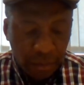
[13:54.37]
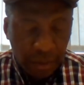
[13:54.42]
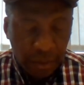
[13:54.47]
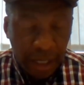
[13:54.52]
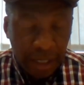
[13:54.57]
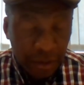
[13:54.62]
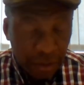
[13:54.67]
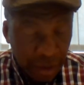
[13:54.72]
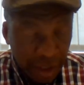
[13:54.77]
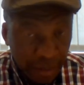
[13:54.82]

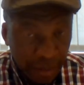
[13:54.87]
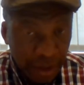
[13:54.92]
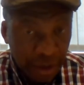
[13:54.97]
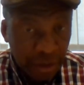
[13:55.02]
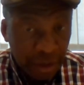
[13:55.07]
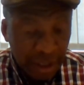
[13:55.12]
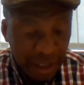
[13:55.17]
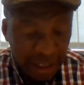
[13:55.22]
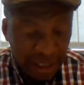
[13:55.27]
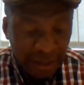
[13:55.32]
to
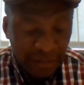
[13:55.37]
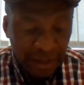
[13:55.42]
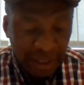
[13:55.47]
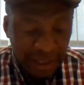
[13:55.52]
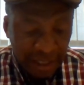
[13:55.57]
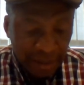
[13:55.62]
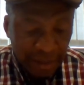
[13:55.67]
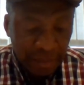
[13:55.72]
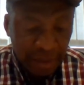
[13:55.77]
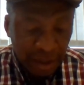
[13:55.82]
demonstrate that they've
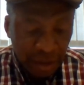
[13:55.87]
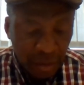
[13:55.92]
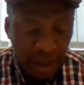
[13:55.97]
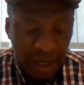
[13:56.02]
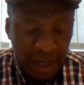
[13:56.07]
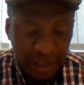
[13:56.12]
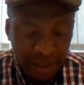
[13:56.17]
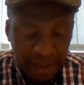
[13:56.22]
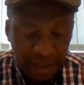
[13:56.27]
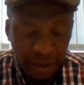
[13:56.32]
attempted to
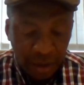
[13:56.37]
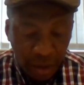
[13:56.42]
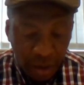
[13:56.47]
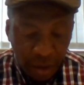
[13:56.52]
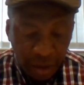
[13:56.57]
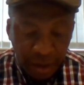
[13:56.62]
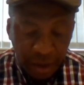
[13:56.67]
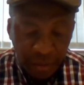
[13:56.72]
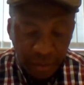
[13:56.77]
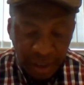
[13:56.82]
access
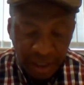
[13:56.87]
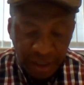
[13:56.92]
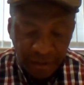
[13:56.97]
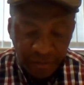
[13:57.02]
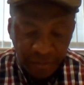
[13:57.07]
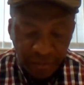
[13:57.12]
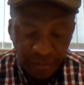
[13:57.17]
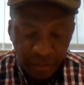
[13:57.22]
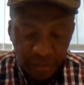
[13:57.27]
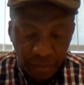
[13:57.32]
other
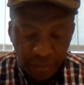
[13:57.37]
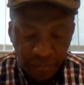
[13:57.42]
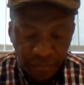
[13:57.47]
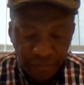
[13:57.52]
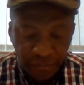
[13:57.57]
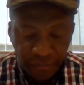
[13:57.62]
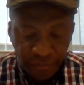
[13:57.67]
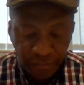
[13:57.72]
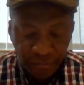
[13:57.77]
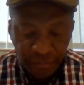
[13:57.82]
relief
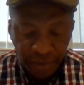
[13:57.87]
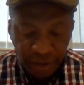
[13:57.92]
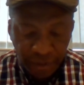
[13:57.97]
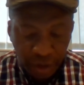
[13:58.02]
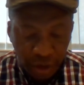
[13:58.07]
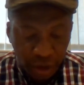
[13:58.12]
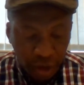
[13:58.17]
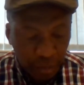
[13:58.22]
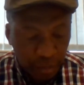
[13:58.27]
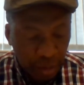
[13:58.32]

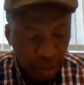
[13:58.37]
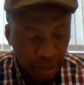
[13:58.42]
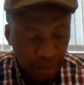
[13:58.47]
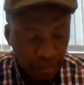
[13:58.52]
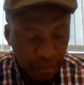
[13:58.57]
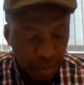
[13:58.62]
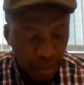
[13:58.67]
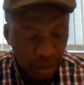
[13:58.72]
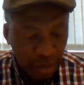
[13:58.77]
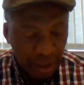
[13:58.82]
federal
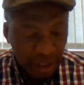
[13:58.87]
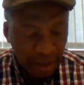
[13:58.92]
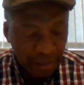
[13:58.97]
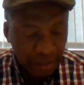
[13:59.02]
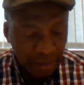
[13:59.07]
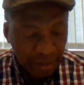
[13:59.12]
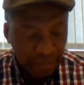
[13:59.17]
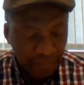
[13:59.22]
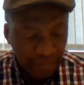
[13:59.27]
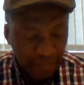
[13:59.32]
support
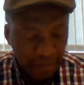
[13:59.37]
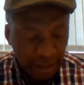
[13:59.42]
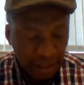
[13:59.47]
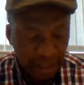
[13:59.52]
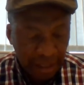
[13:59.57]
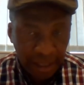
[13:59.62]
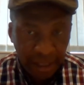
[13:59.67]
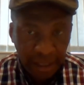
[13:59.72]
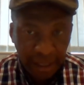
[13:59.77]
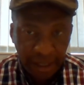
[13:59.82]
programs,
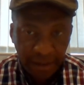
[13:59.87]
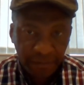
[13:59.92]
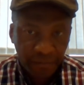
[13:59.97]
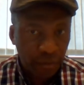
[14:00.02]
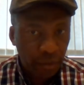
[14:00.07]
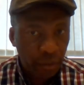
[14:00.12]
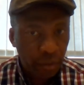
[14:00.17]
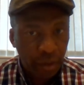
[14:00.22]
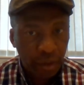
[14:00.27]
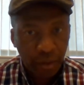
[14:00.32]
and
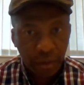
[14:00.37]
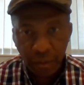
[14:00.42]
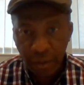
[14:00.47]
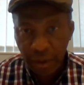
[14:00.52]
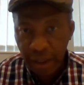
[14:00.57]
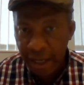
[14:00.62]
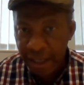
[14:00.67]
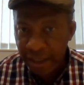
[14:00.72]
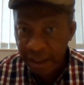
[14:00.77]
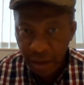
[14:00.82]
for
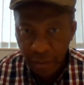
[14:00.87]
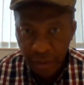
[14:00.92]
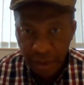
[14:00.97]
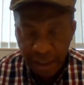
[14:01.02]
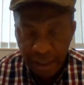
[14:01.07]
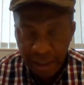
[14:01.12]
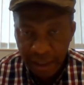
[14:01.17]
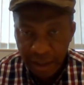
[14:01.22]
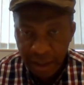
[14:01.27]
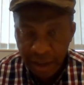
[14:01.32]
either they were
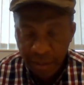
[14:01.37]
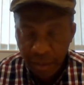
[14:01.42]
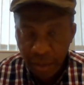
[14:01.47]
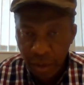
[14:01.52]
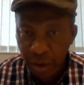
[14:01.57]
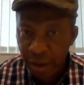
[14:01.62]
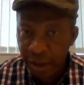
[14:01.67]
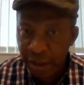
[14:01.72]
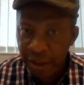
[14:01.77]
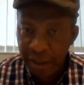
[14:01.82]

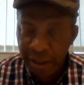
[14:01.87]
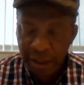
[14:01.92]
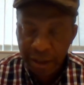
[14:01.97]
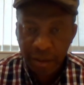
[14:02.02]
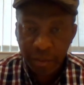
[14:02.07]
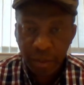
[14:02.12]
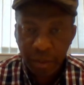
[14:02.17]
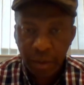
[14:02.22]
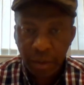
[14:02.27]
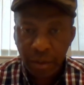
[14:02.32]
eligible or
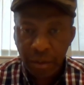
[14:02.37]
ineligible.